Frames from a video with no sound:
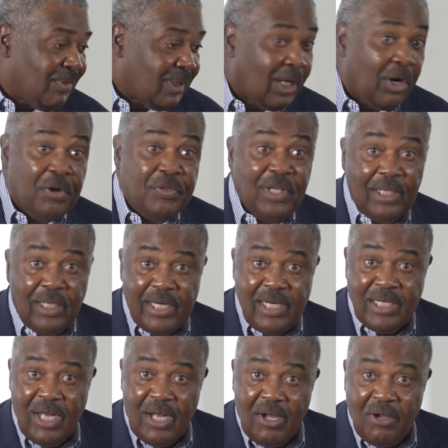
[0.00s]
learn the
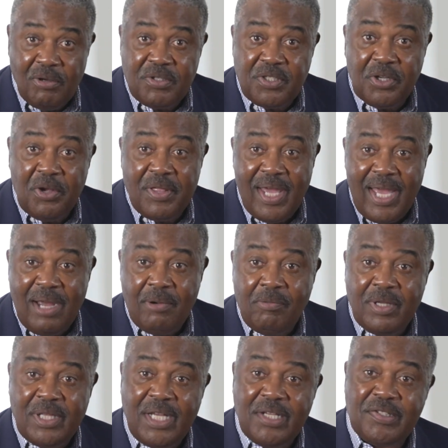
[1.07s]
lingo, so that
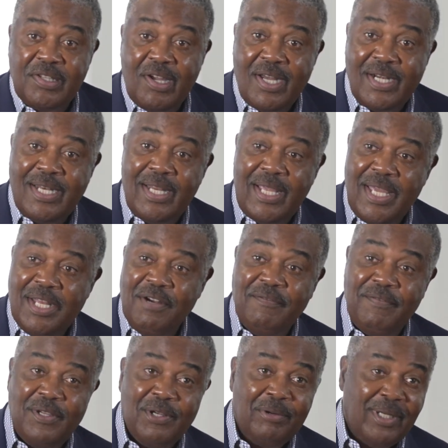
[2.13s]
when they started
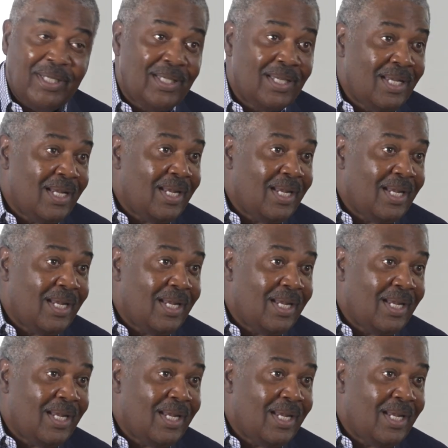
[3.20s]
interviewing